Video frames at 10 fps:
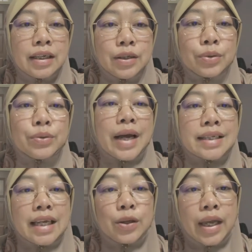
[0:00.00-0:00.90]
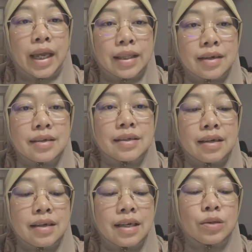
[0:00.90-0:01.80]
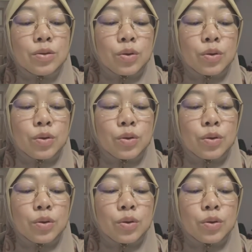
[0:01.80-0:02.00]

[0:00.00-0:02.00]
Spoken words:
you as educators need to